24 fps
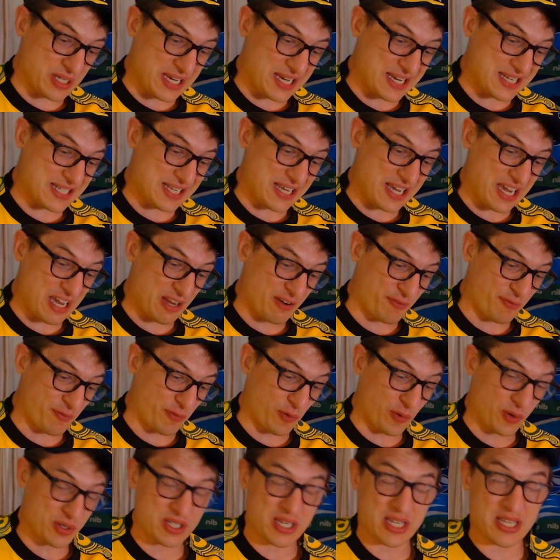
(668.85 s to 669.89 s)
Issa had
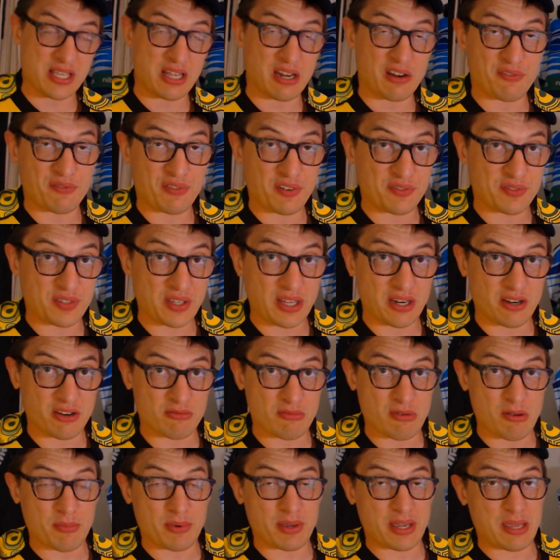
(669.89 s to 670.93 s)
14 out of 15. And
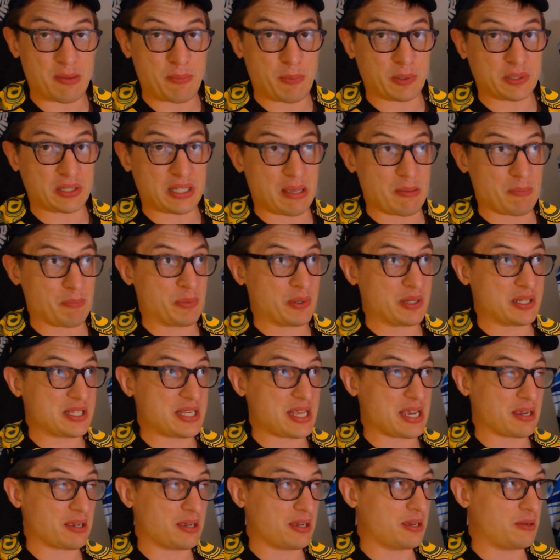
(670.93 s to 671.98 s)
remember, he put that
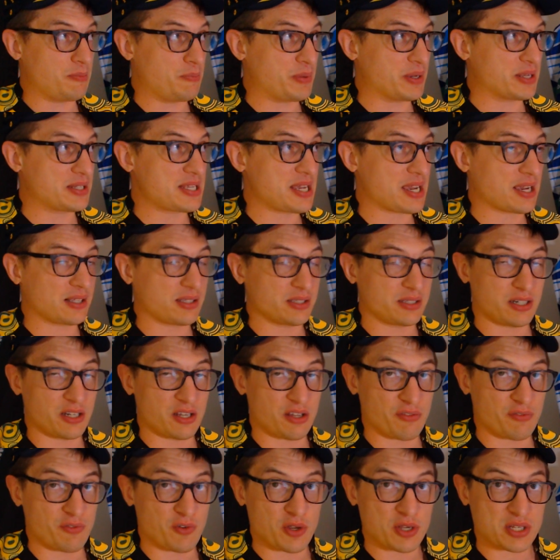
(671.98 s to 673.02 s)
big tackle in the
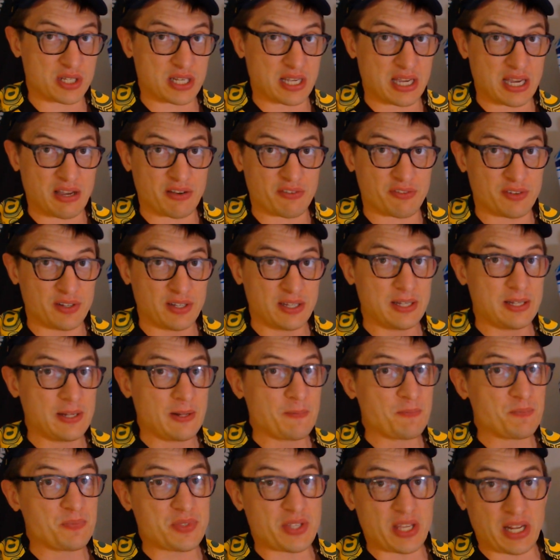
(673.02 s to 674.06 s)
first half.
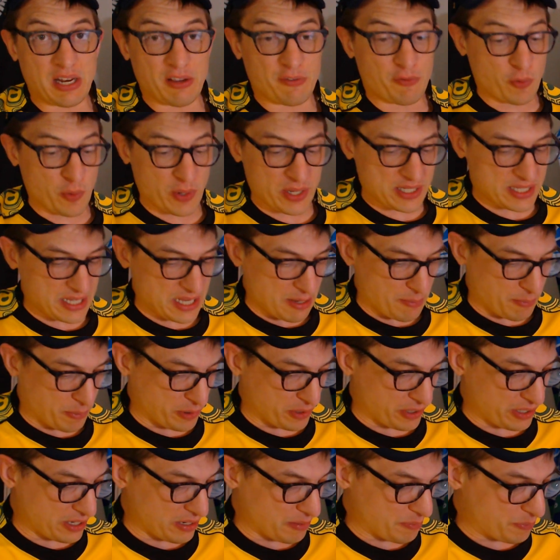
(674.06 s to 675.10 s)
De La Fuente put
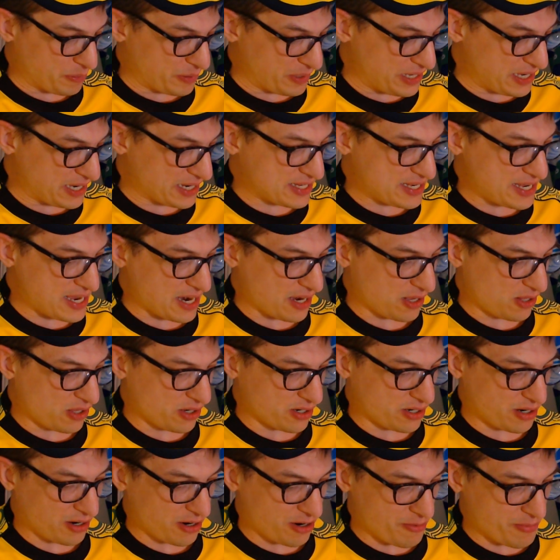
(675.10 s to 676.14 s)
in a big tackle on
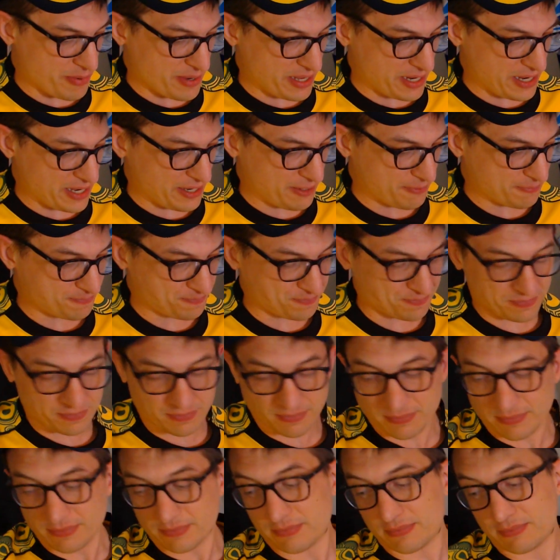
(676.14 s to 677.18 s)
Korobidi.
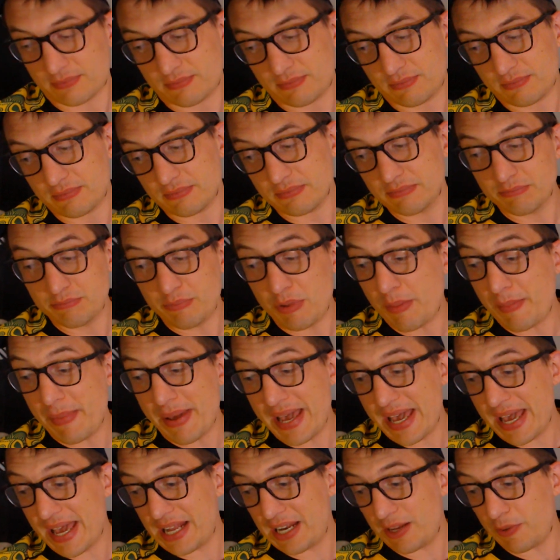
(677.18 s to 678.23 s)
But
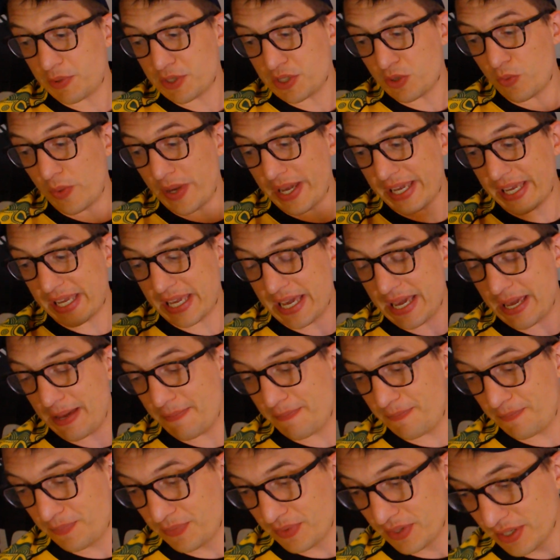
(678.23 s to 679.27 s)
man, it was a wet game.